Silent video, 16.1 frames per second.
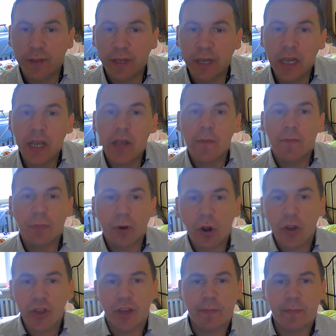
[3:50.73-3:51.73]
In
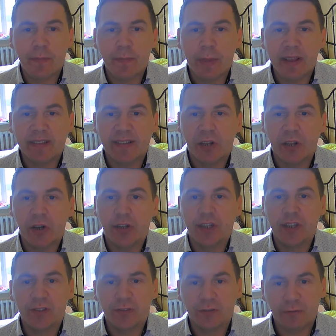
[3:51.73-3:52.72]
project-based learning,
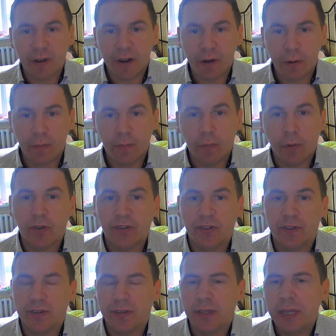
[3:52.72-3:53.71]
it's very
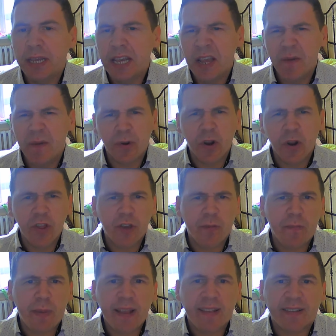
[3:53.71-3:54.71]
important. In
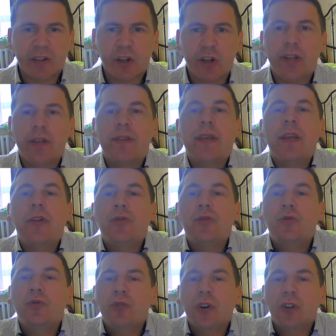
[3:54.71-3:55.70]
project-based learning, they
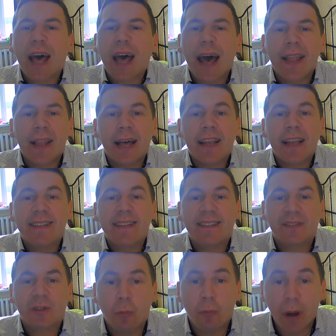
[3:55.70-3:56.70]
do not analyze
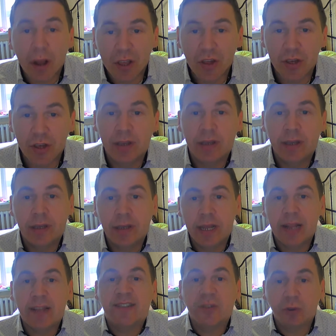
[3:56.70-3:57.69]
so much
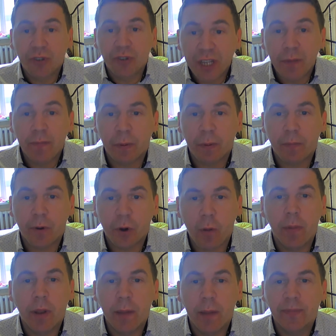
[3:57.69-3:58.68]
and so deep
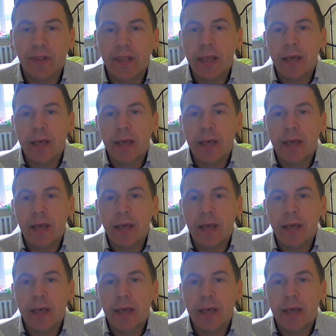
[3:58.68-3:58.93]
problems.